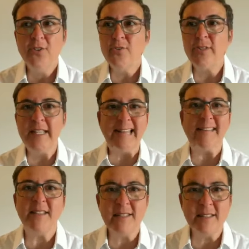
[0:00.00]
to
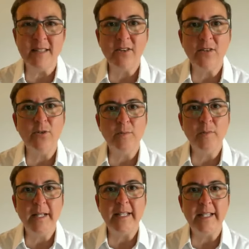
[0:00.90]
get this thing called
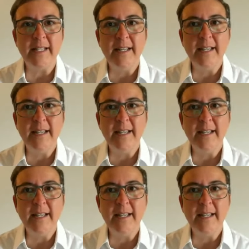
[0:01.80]
money.